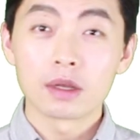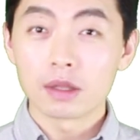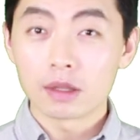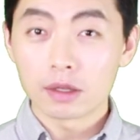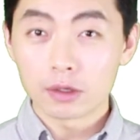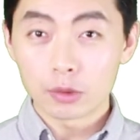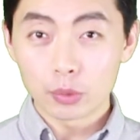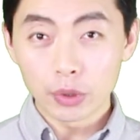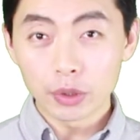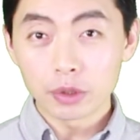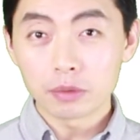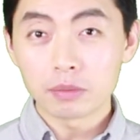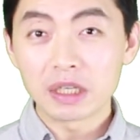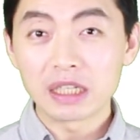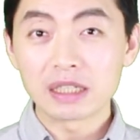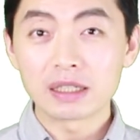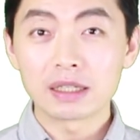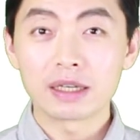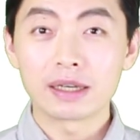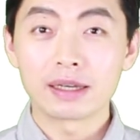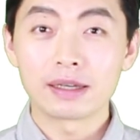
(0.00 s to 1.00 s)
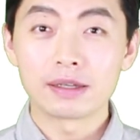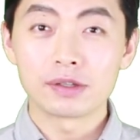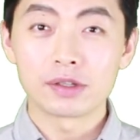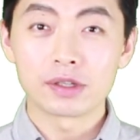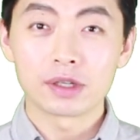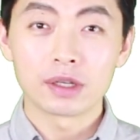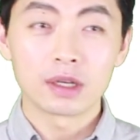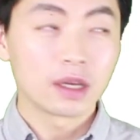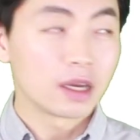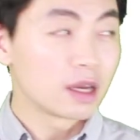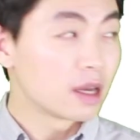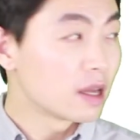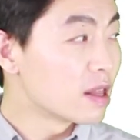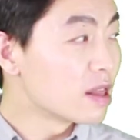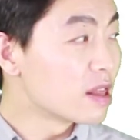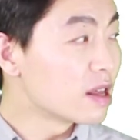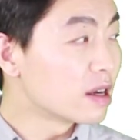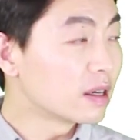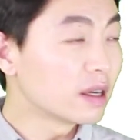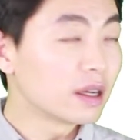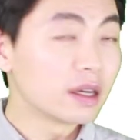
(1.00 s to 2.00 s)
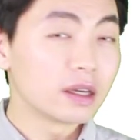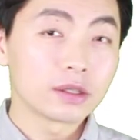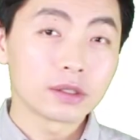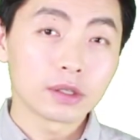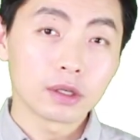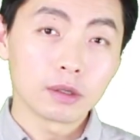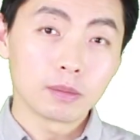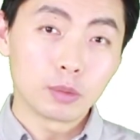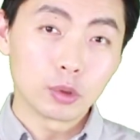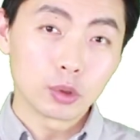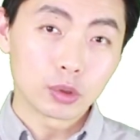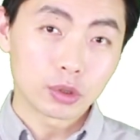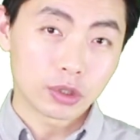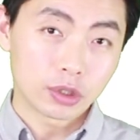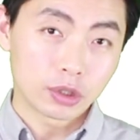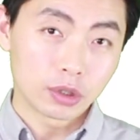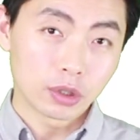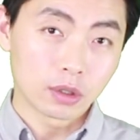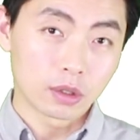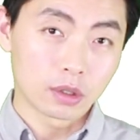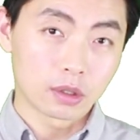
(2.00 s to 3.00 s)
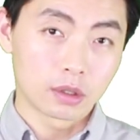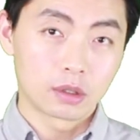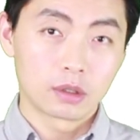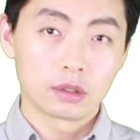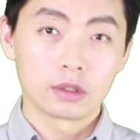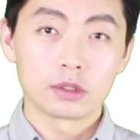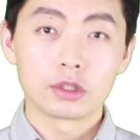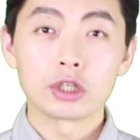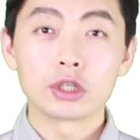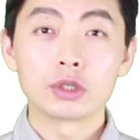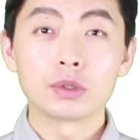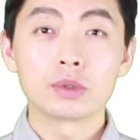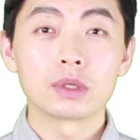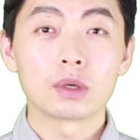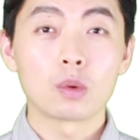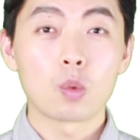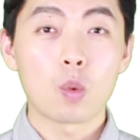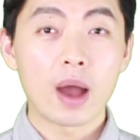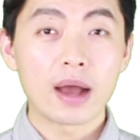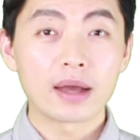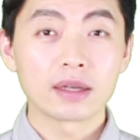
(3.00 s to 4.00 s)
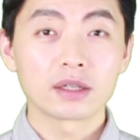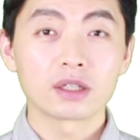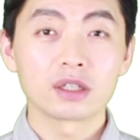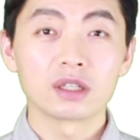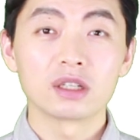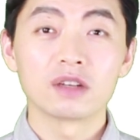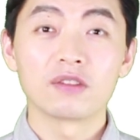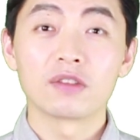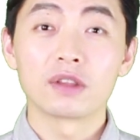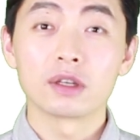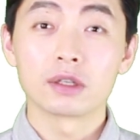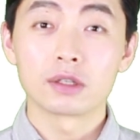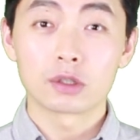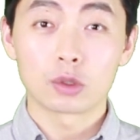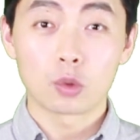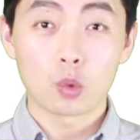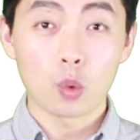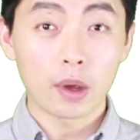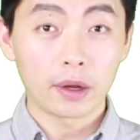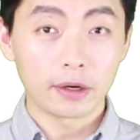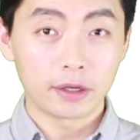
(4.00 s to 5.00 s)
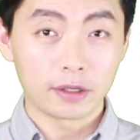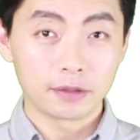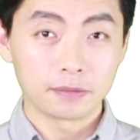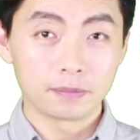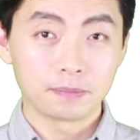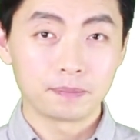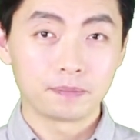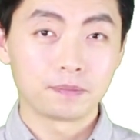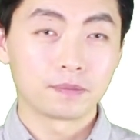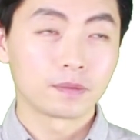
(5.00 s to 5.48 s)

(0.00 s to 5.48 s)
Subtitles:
The real meaning is there is a bookstore to the west of the square.